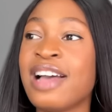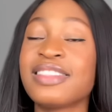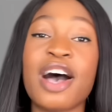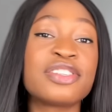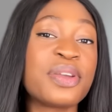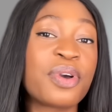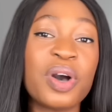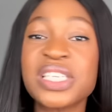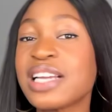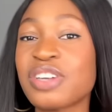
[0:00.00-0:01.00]
Now, the
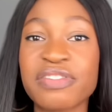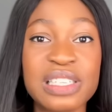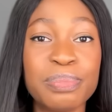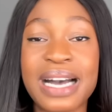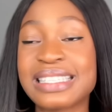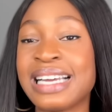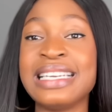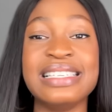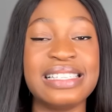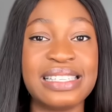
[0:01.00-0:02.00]
corset drafting
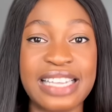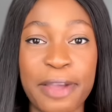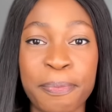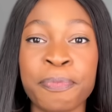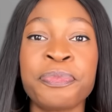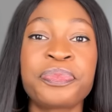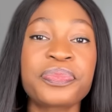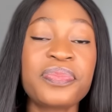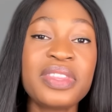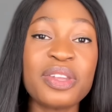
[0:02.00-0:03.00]
pattern is the same,
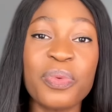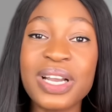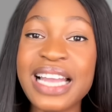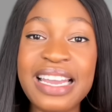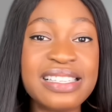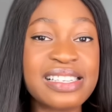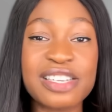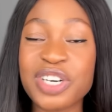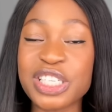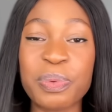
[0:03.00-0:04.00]
whether it is
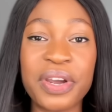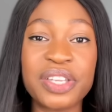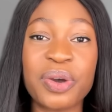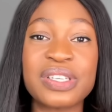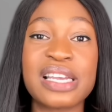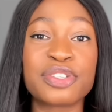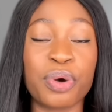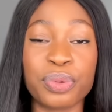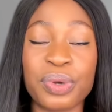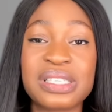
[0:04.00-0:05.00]
a transparent corset
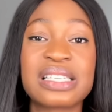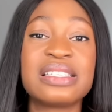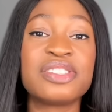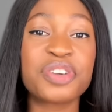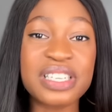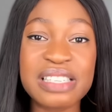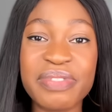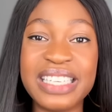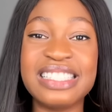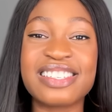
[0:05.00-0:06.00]
or not. Trust
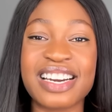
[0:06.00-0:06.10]
me, the